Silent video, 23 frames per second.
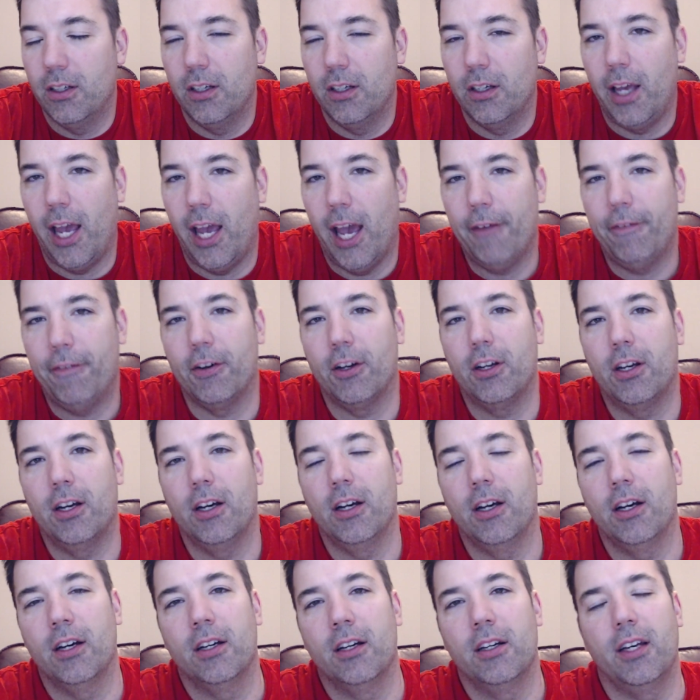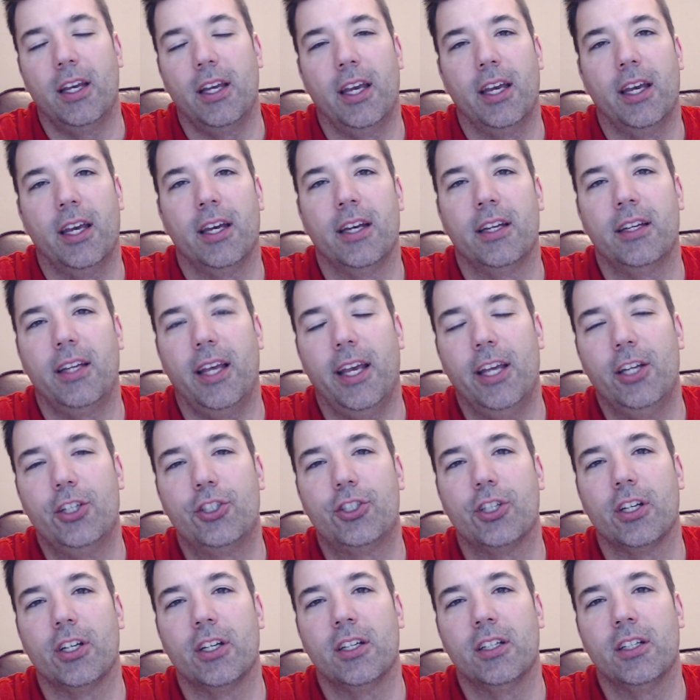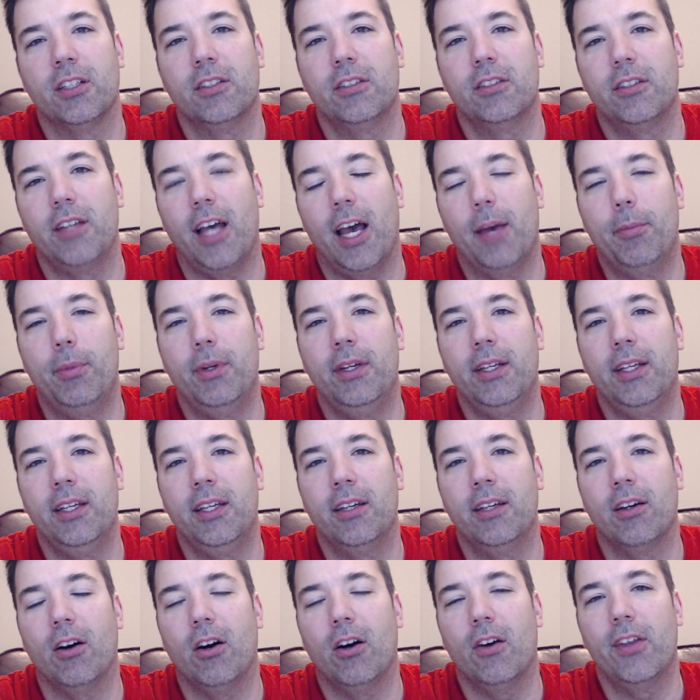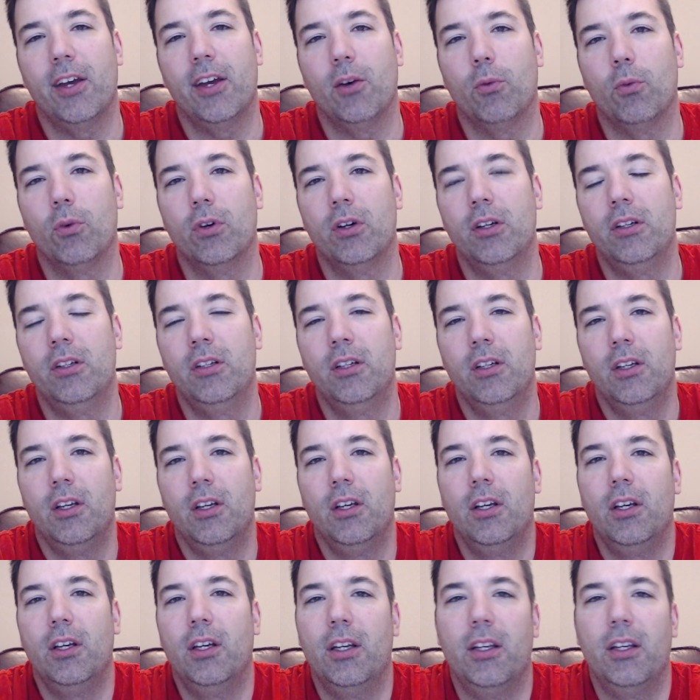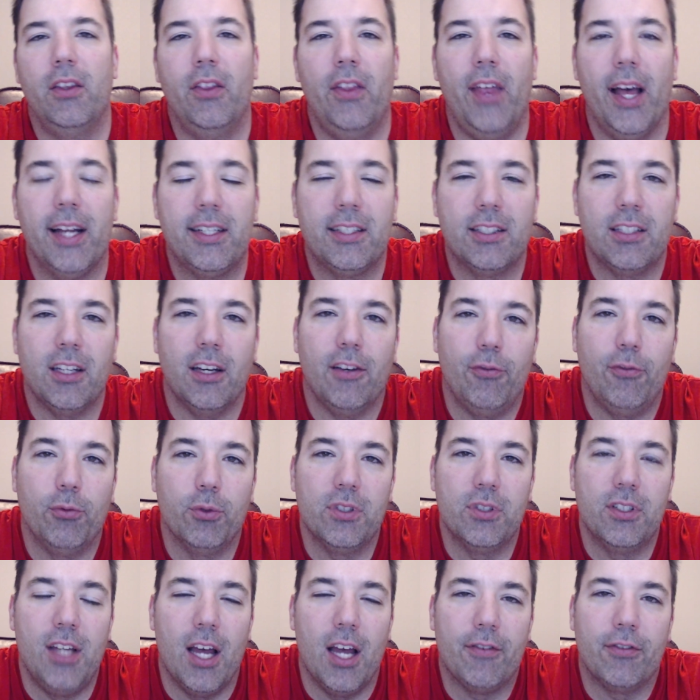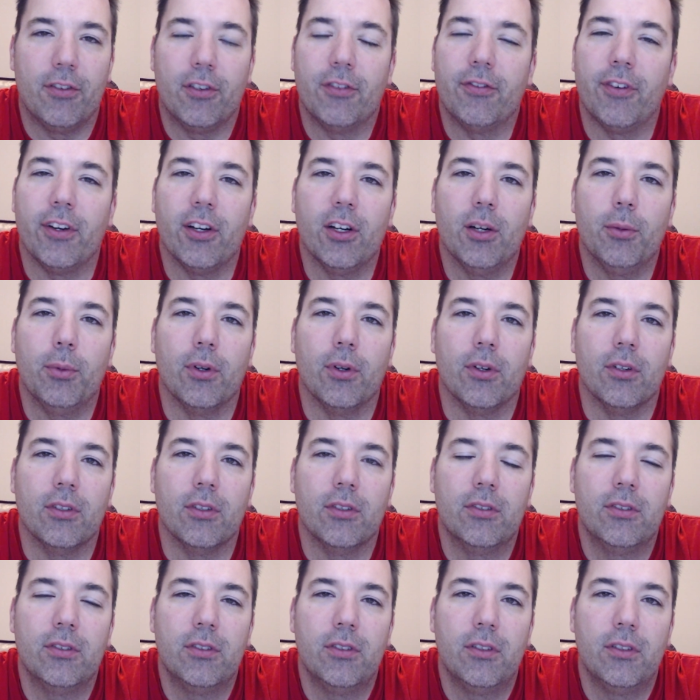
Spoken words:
Africa and Asia, ebony, all that wood, that stuff was never available.